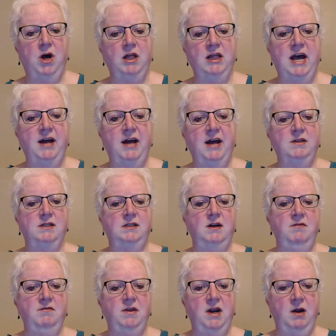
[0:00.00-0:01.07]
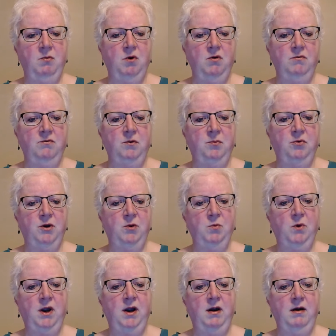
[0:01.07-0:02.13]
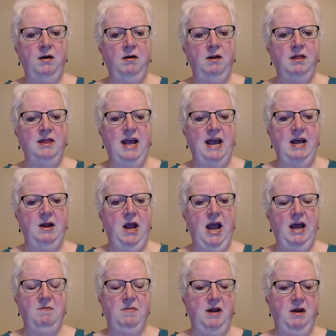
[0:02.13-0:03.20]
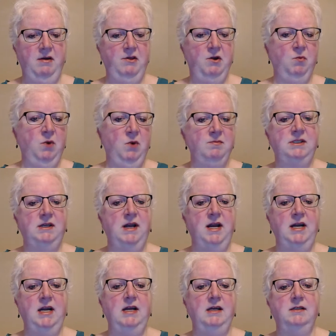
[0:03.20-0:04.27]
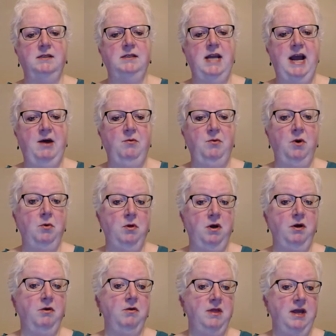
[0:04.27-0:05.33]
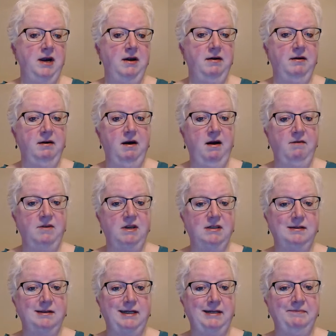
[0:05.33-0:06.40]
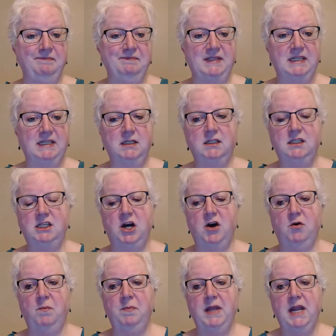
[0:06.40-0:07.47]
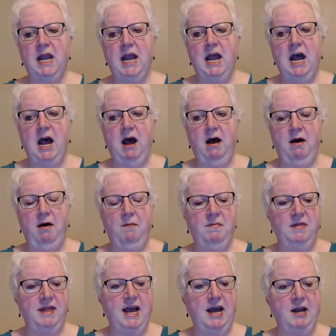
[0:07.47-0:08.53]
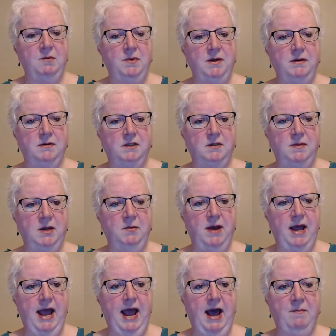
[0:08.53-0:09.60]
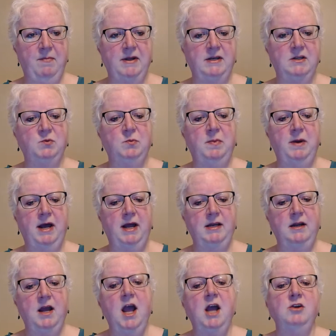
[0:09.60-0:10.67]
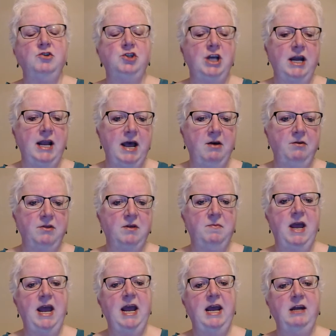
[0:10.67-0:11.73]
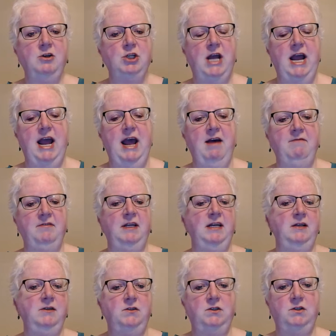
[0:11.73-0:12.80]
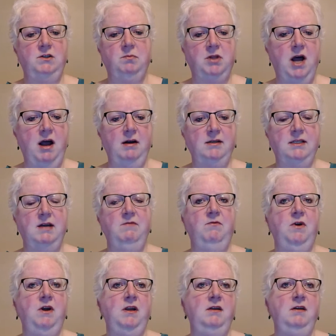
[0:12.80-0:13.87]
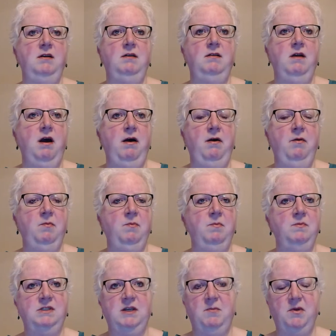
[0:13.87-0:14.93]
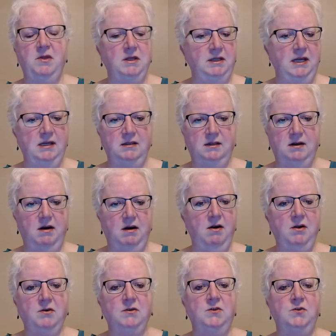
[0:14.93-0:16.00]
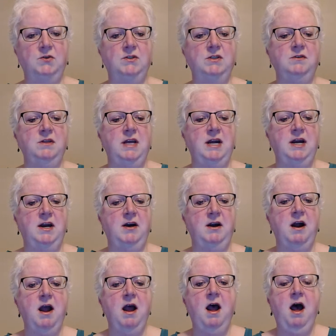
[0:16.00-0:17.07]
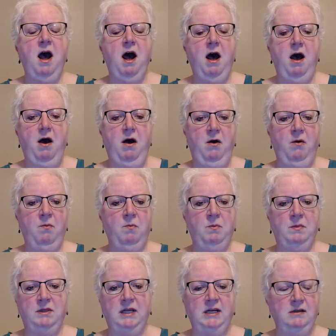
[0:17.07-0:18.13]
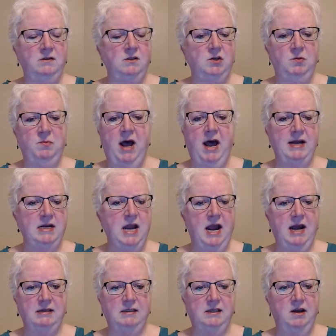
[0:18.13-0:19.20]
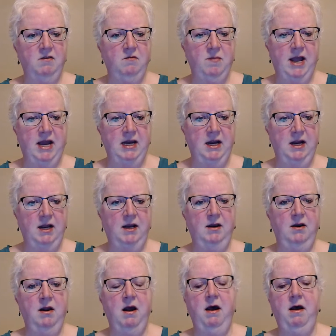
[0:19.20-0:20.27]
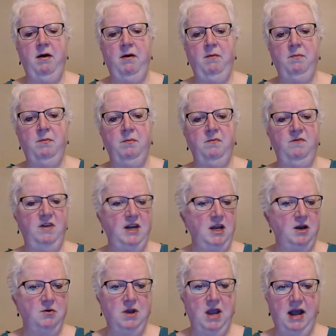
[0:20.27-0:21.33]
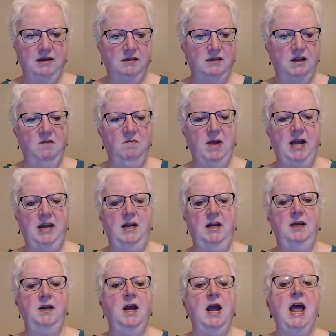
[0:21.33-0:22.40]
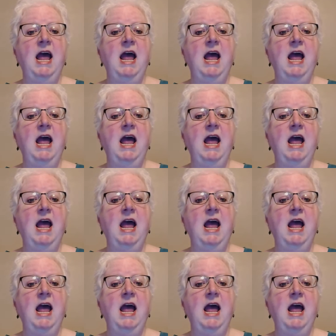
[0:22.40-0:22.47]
a lot of the stuff that I wrote for printware that had been on their website is now no longer there, obviously. So that appears to be what happened. But check out the page. I have links to blogs I've written. Some of the links to articles are still there. Links to podcasts I've been in, video casts I've been in.